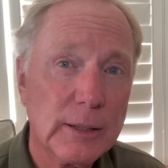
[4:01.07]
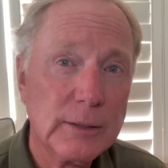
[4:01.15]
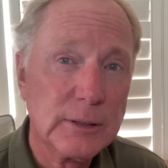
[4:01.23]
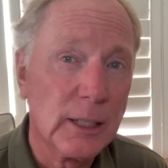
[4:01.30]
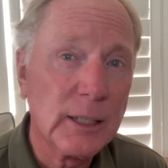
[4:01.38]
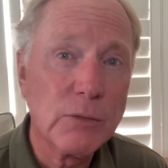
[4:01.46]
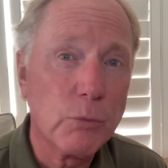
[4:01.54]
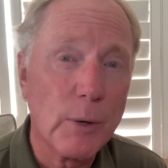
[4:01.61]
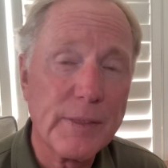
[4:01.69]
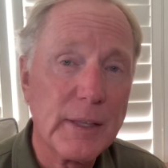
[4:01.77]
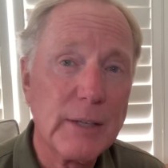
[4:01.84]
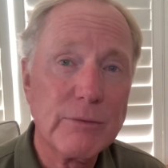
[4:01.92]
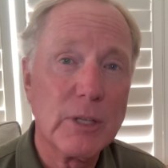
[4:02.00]
None of what
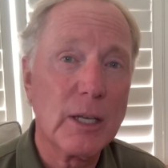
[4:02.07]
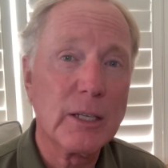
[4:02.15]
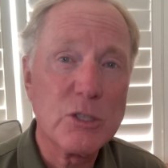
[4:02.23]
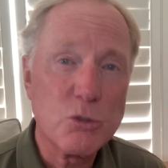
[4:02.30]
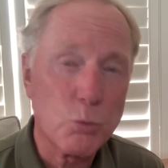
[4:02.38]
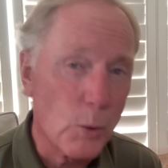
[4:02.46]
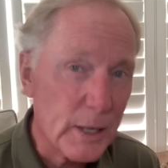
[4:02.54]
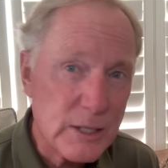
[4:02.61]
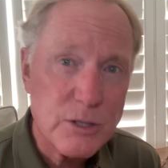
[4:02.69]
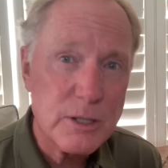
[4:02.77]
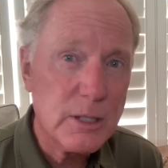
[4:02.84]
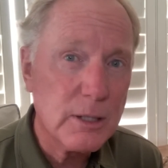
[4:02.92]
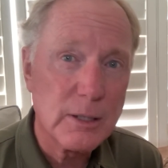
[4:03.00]
they've done is
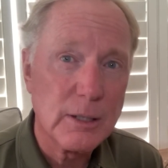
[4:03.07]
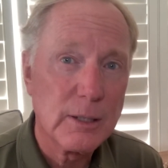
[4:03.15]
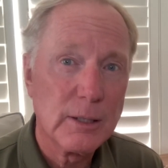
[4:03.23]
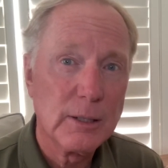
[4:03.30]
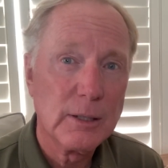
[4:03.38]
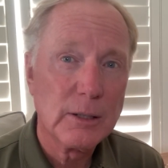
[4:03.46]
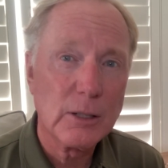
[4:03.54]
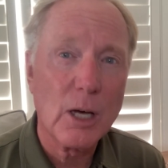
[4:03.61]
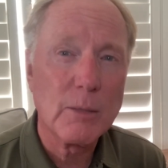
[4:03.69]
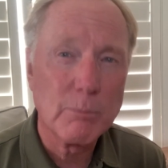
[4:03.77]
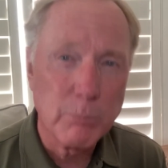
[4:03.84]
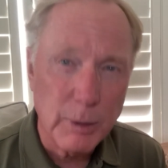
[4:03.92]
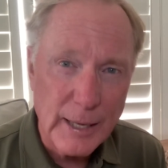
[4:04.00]
wasted.
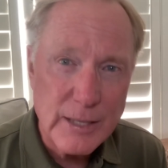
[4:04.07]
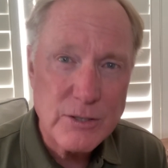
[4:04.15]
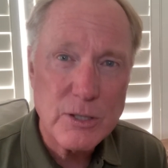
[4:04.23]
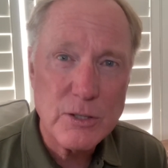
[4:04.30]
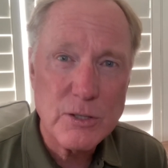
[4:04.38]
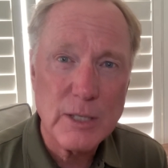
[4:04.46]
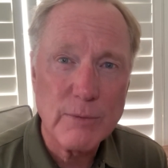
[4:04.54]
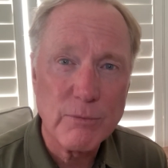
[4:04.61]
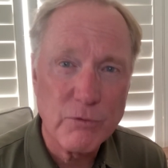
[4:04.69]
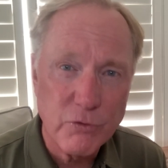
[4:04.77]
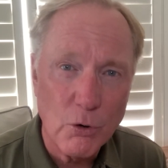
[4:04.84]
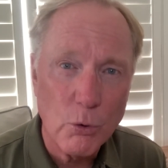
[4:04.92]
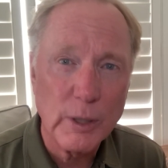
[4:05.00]
God blesses them
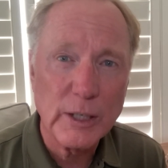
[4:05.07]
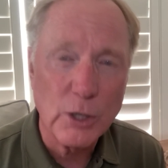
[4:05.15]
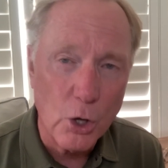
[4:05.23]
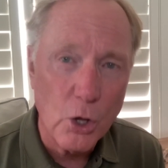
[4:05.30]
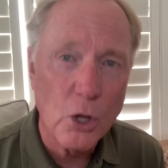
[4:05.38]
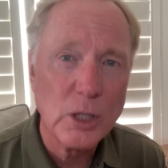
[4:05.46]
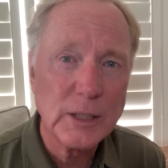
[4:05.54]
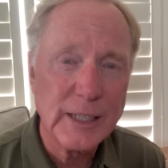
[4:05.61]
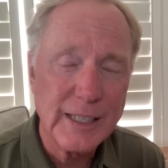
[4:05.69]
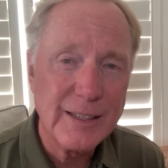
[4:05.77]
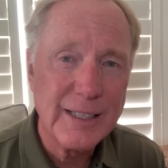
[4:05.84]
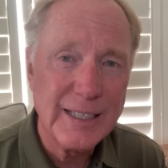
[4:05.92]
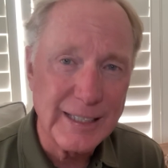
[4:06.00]
for it all
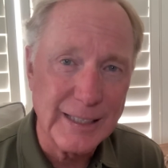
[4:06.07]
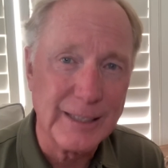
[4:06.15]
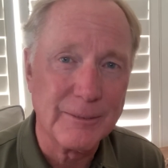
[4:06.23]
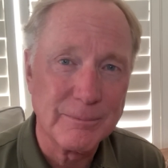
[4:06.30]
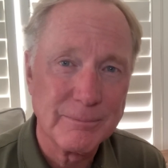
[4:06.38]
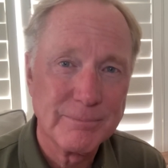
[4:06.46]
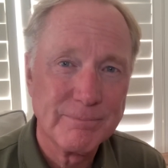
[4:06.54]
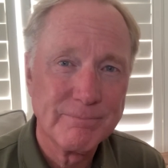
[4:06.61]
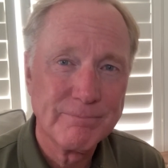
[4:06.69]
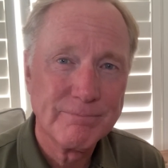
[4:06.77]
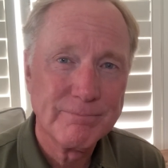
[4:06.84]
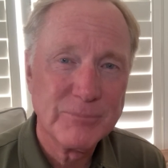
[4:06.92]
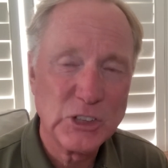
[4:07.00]
in the end.
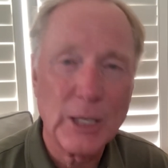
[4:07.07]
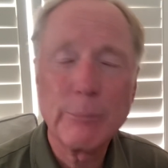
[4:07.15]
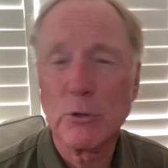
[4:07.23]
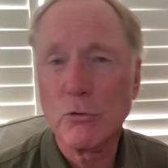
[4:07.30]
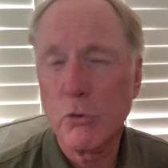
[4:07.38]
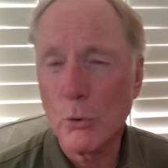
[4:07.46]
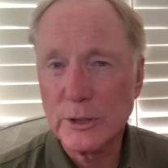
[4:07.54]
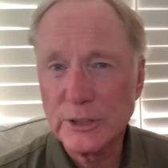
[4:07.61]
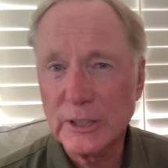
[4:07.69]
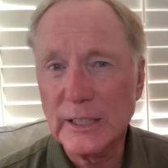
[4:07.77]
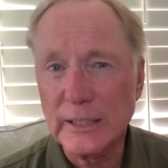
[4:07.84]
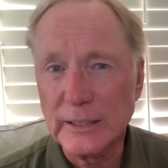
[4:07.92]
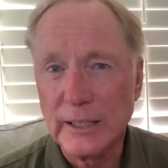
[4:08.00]
Chapter
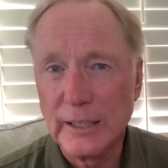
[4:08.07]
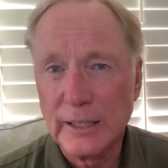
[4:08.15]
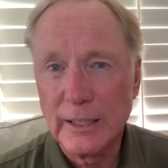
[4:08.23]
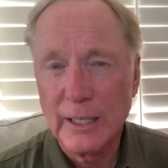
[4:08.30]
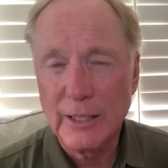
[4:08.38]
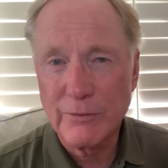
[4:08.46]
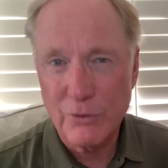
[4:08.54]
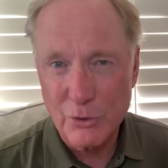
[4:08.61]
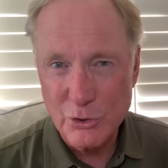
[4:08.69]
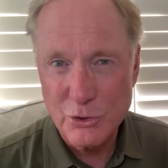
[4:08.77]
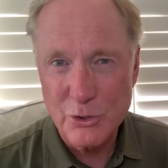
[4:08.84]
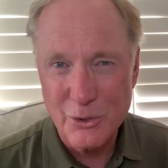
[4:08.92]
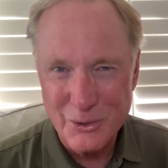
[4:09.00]
14 and
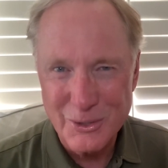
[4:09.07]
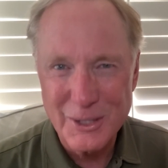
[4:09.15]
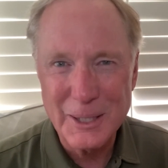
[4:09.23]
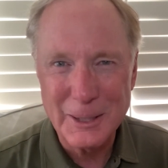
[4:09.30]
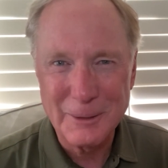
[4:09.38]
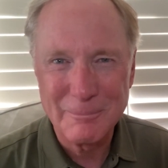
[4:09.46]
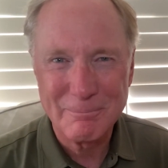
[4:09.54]
verse 13.